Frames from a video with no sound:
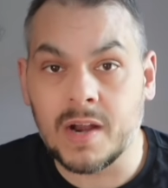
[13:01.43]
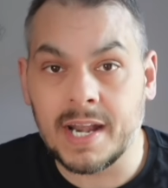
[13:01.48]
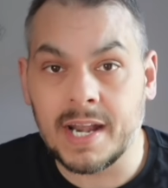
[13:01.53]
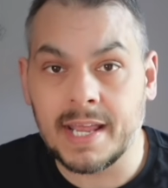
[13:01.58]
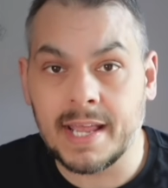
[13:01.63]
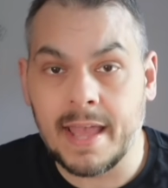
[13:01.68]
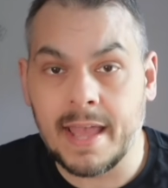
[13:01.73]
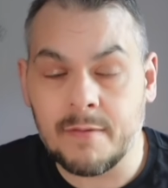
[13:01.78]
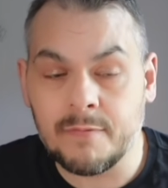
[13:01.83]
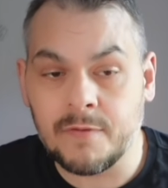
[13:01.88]
to
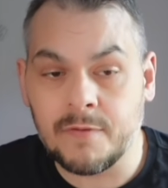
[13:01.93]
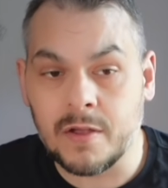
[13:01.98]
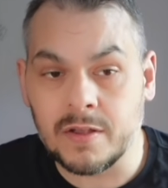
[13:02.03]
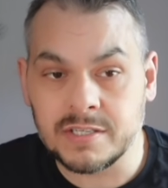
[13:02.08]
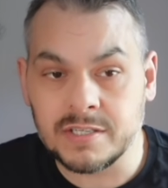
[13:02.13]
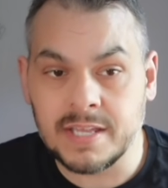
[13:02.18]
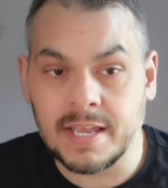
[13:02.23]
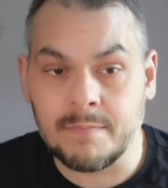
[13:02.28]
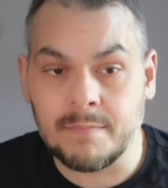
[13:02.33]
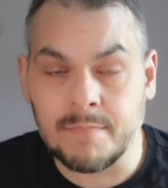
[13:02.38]
get first
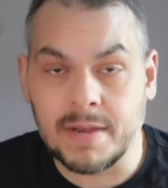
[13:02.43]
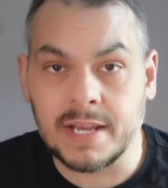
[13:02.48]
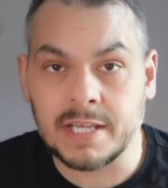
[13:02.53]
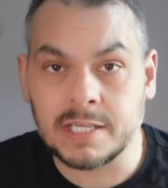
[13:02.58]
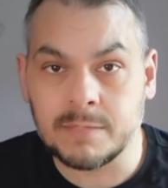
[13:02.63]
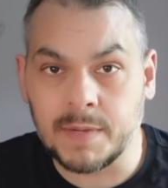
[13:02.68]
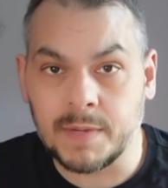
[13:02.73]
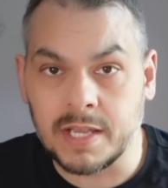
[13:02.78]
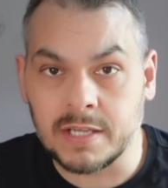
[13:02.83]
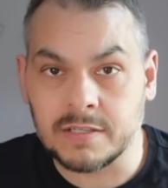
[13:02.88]
team minutes
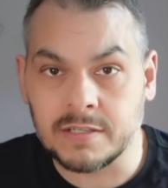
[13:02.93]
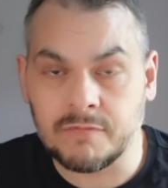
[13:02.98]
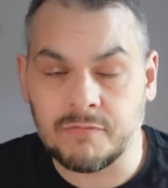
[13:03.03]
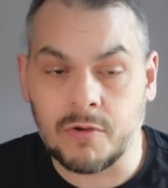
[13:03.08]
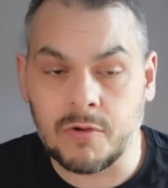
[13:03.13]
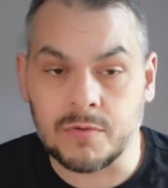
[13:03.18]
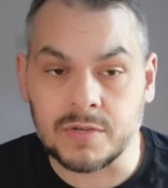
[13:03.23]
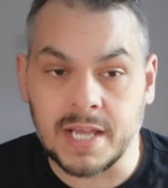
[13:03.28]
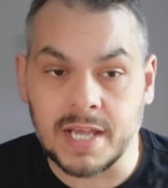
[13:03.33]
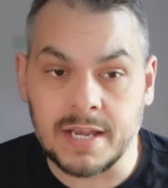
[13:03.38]
because of
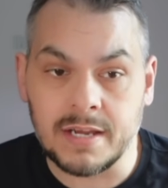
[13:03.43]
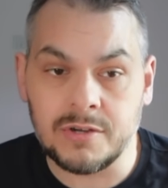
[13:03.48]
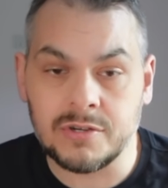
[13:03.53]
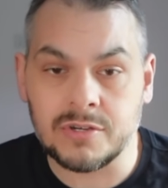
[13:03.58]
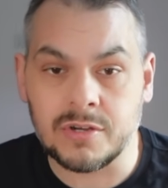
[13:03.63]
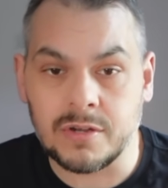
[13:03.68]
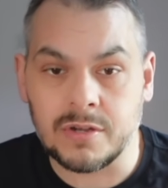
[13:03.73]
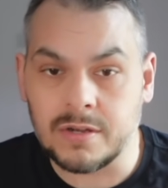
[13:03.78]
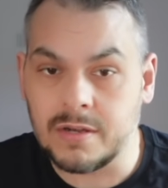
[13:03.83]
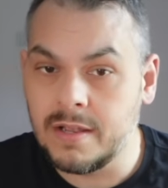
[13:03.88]

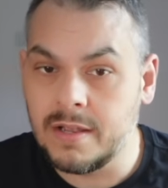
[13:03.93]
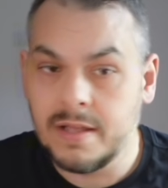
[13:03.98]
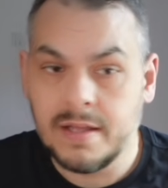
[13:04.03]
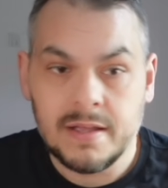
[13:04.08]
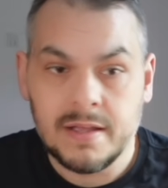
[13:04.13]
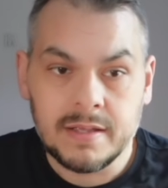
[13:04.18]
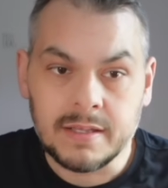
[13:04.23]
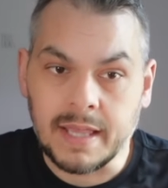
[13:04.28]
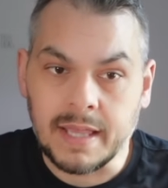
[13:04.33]
rotation. Yeah,